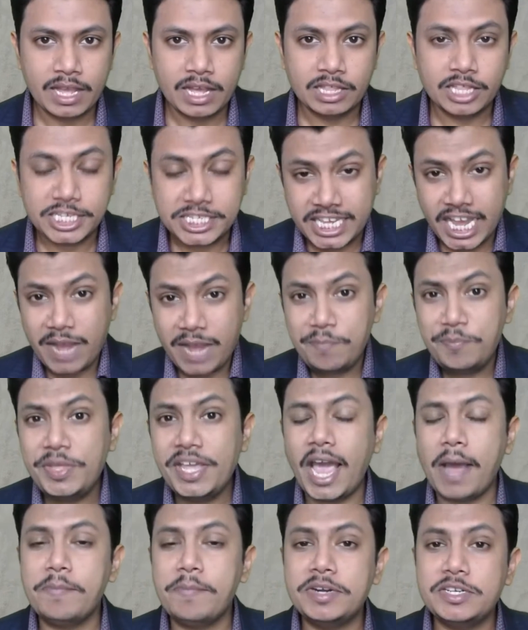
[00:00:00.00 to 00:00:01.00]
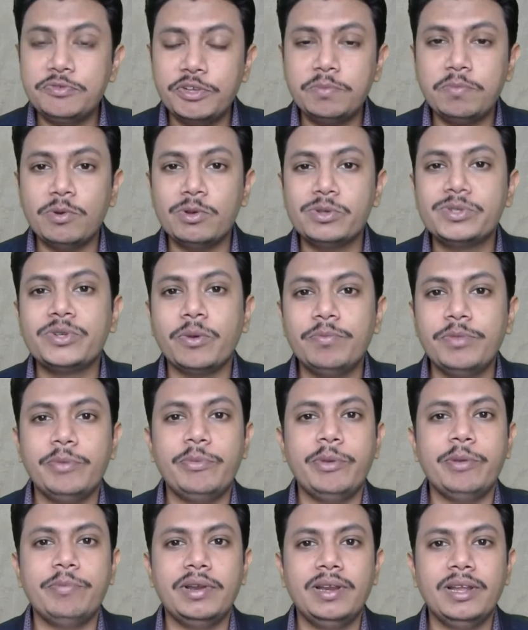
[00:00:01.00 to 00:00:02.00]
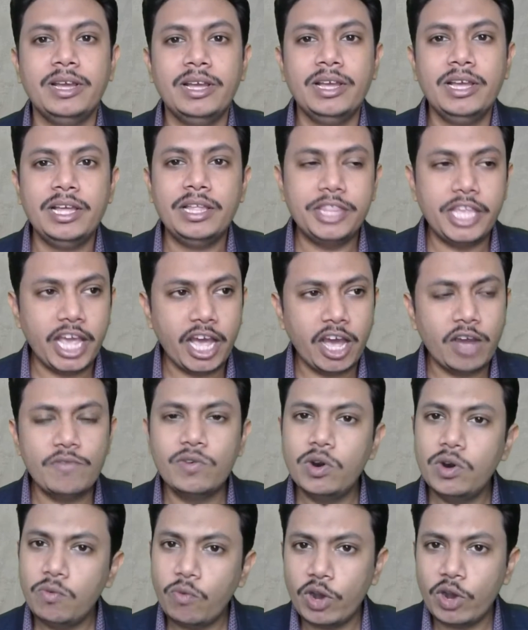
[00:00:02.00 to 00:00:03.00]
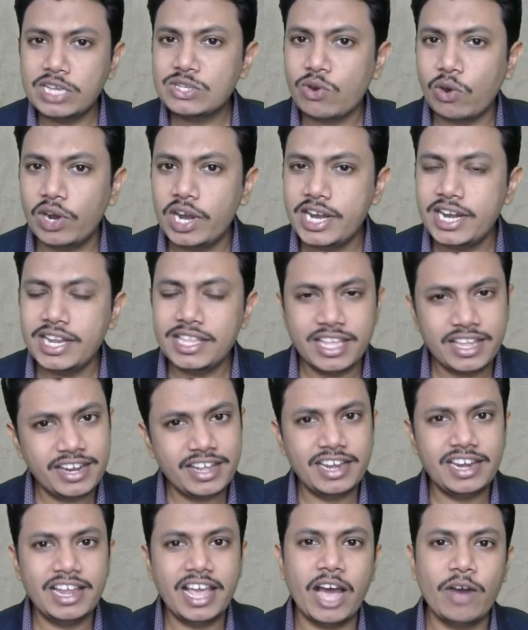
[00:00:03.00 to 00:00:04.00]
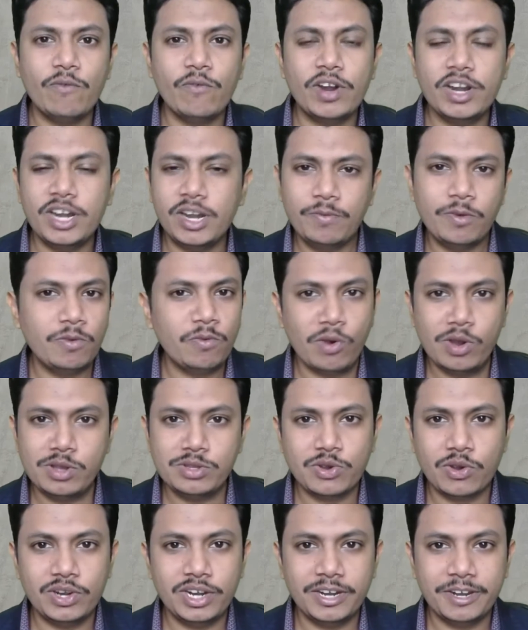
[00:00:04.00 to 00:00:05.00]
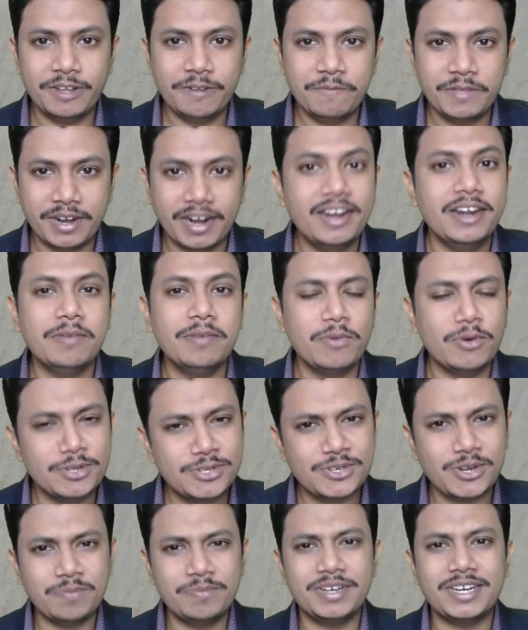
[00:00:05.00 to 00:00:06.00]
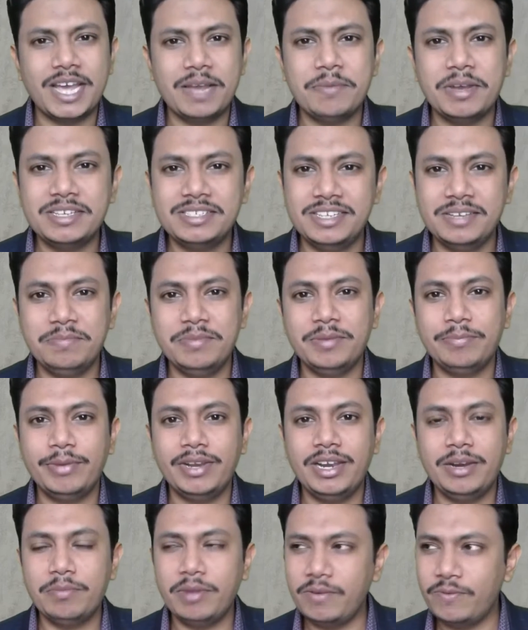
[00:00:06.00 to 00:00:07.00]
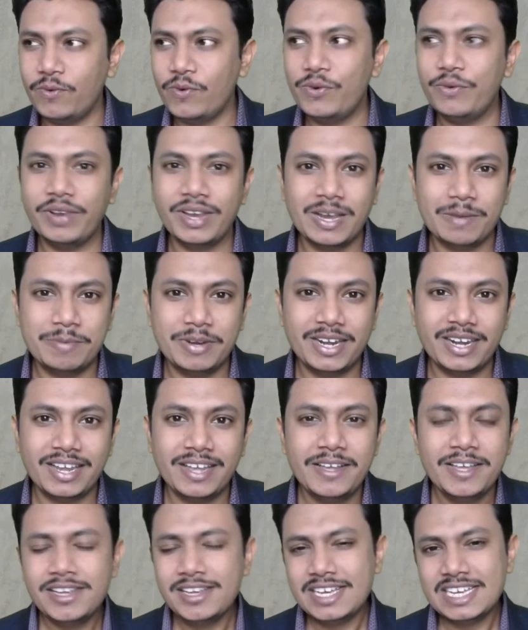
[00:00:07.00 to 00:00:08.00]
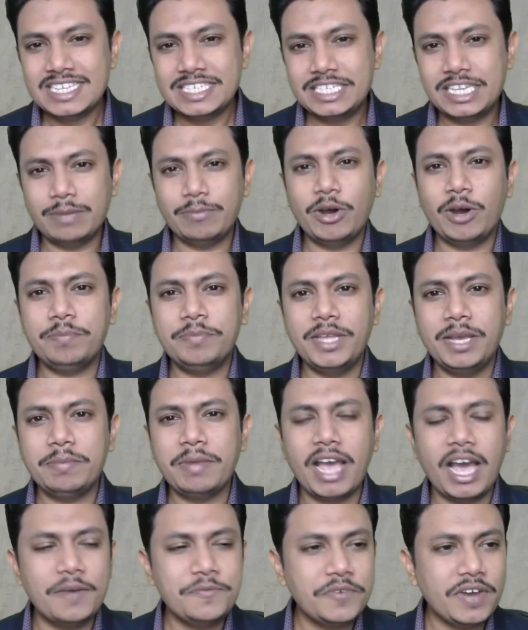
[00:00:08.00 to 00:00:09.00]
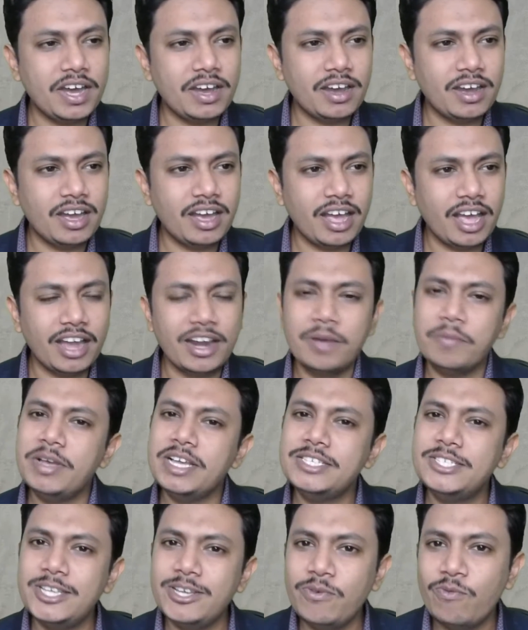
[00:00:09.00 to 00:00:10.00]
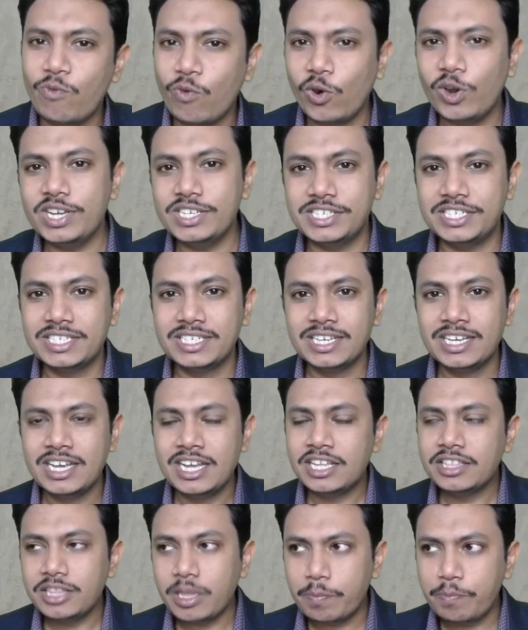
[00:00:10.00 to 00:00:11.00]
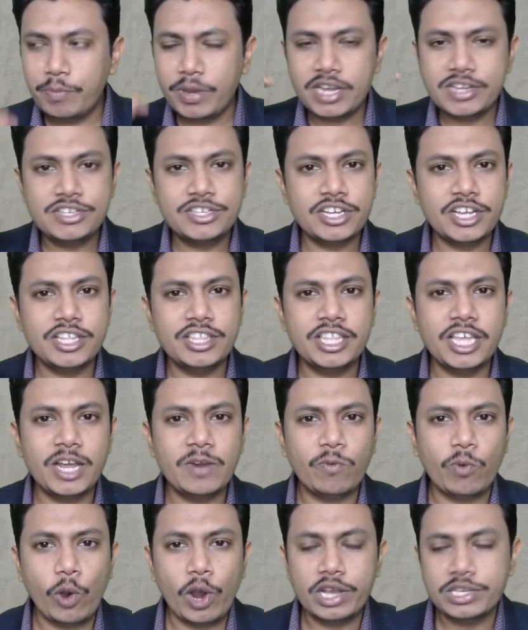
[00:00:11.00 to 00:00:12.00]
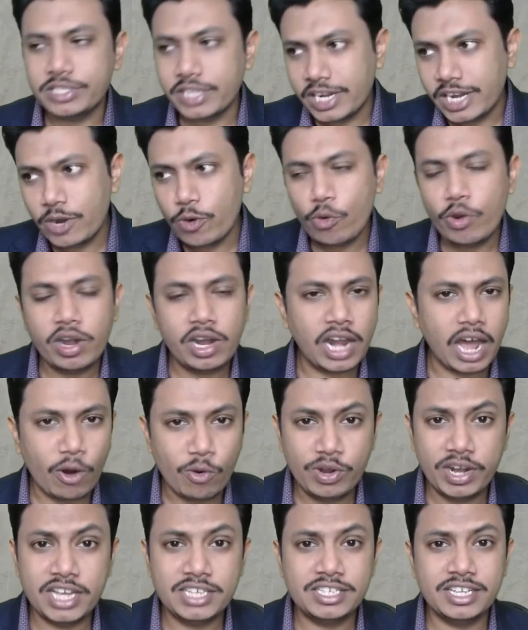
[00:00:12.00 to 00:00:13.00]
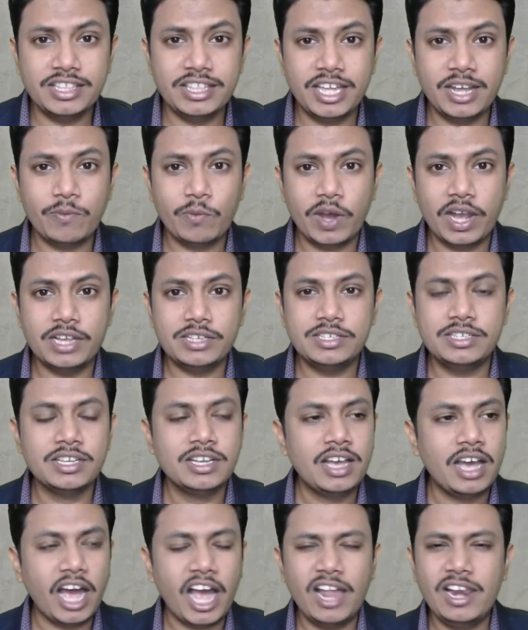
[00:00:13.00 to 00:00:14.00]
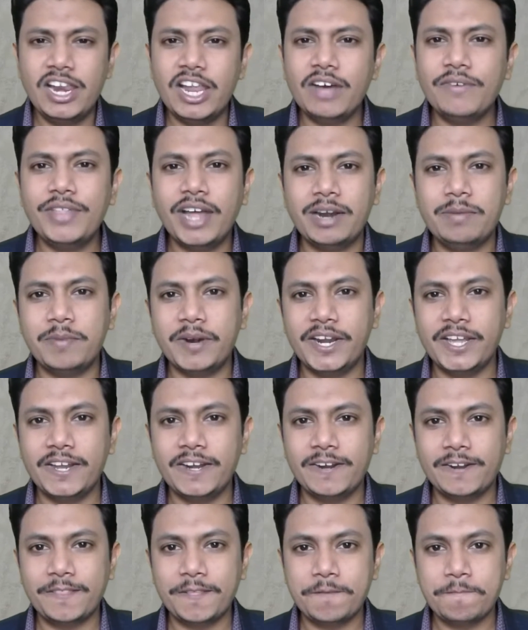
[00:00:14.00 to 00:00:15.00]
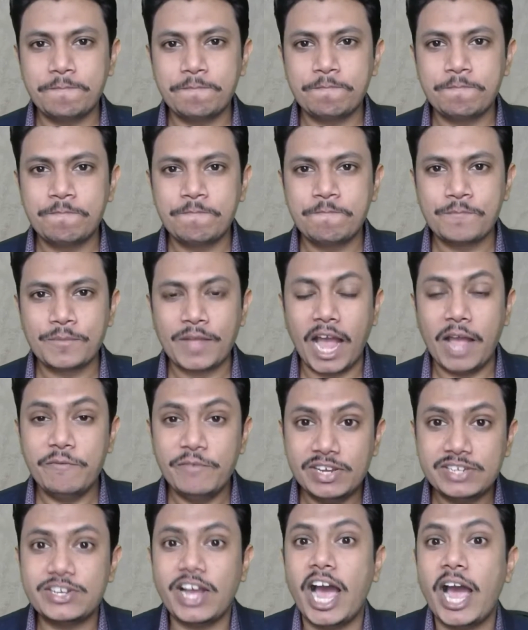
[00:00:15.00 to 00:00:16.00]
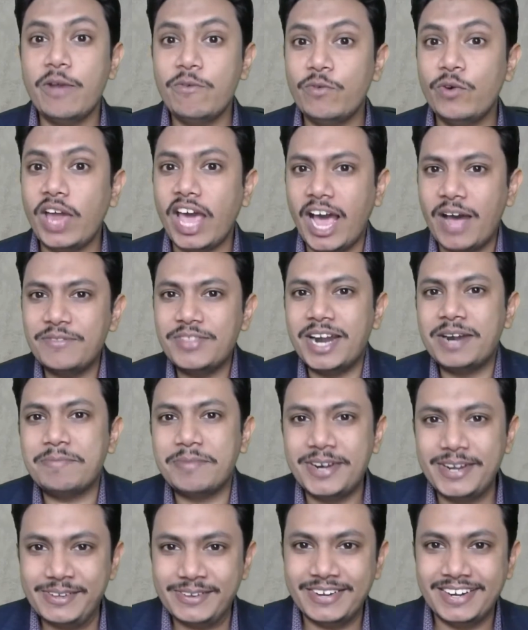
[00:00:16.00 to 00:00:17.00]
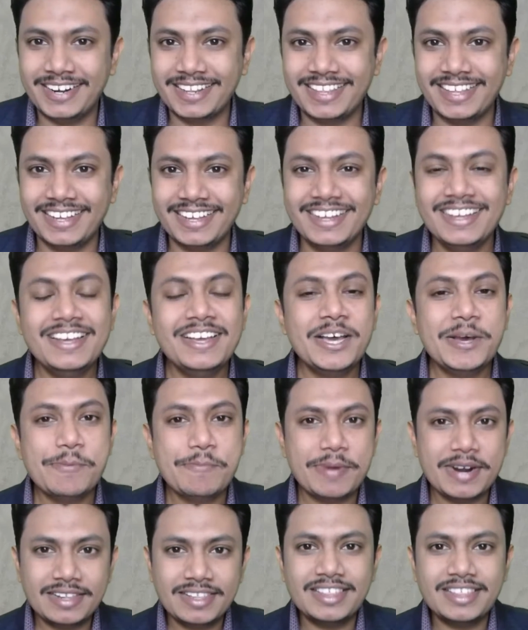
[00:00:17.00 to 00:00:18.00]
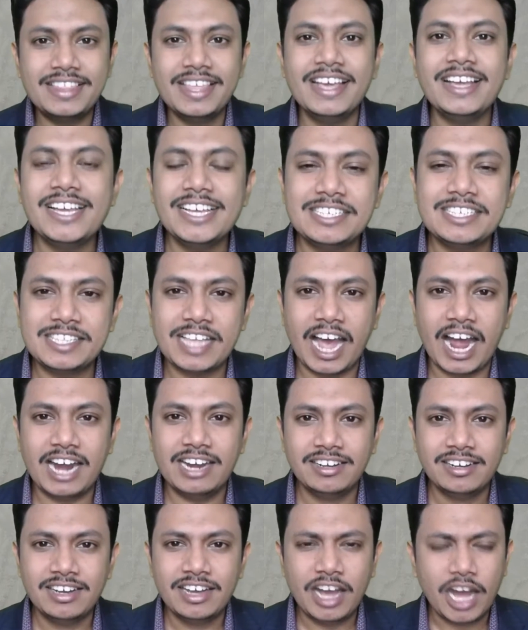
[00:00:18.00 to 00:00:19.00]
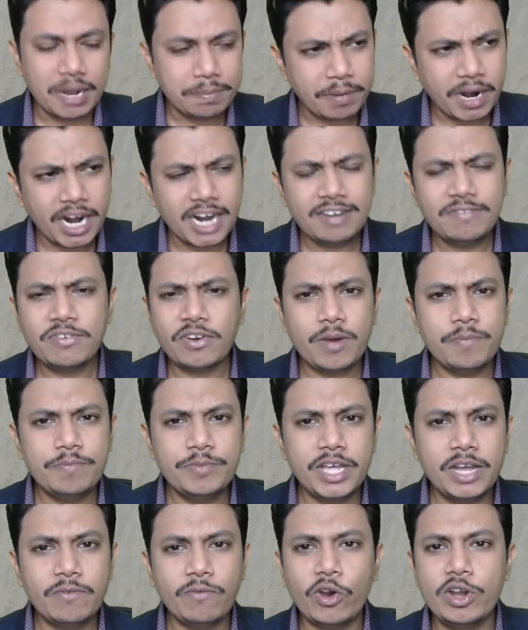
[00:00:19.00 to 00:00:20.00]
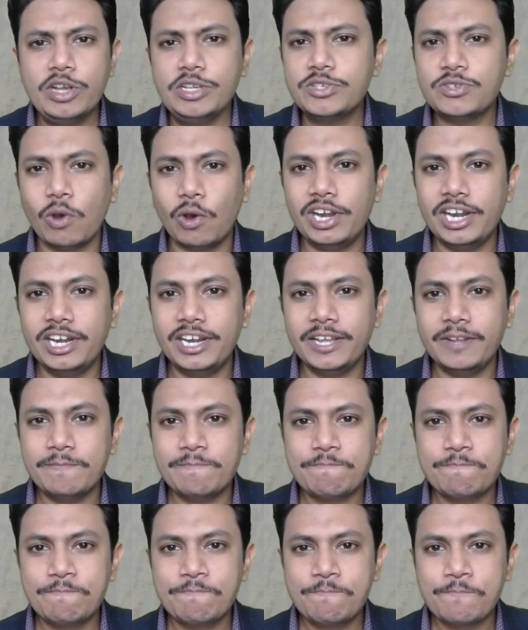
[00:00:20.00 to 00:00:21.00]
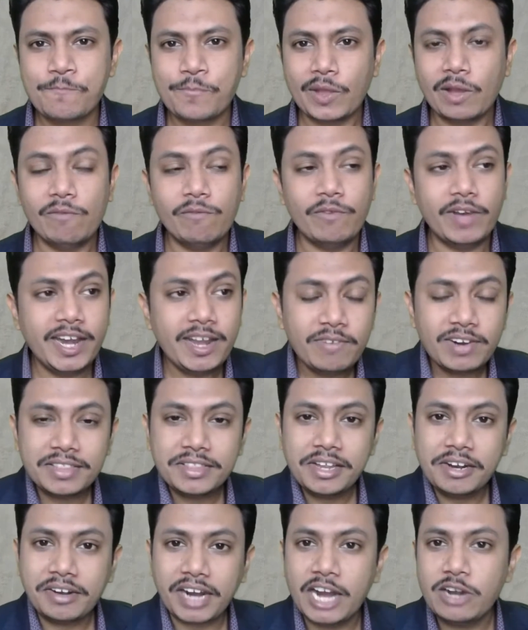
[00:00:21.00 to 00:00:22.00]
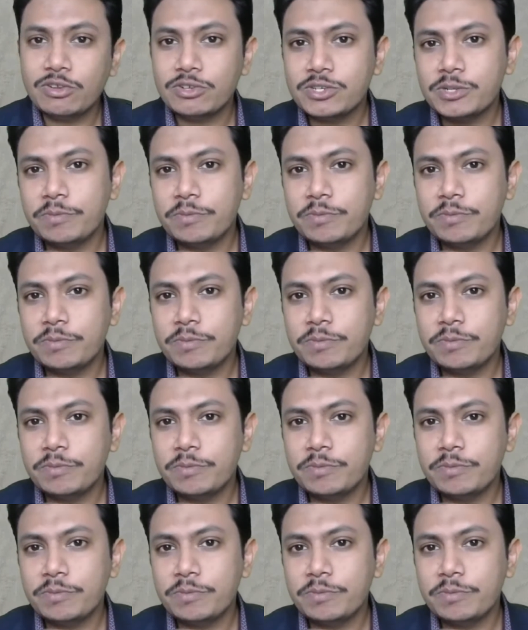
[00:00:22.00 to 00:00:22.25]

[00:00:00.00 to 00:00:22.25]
The same thing happens with most of the people. They have good voice quality. They really have wonderful voice quality, right? Most of the time I see people in my 4-week community, some of them have an amazing voice. The pitch in their voice, the loudness in their voice. I love that particular thing. I wish I would have that particular thing. But the thing is that apart from their voice quality, whenever they try to